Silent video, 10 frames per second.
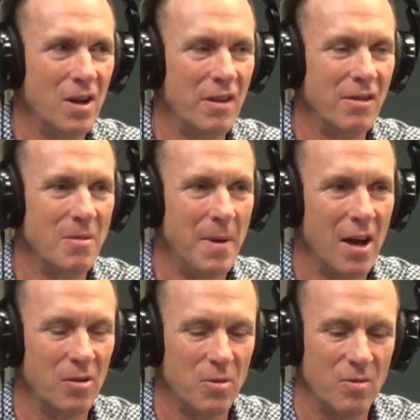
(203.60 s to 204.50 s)
clearing your
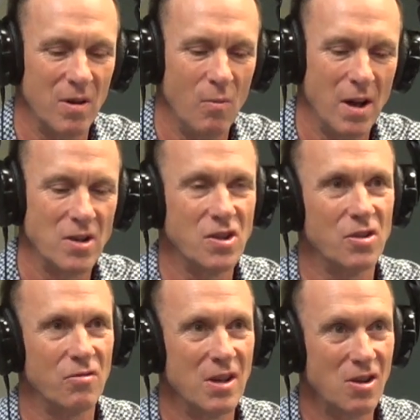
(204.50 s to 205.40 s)
bowels between 1 to
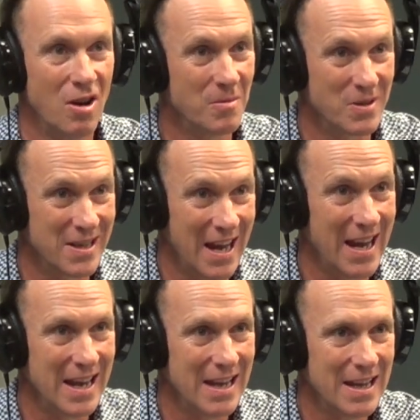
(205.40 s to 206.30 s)
3 times a
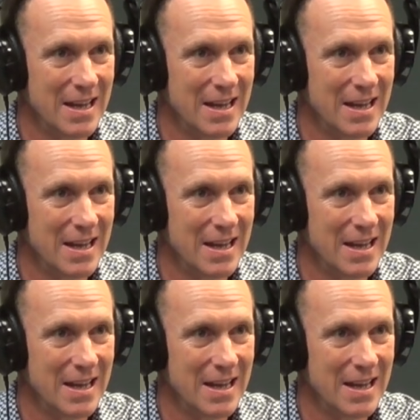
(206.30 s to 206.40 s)
day.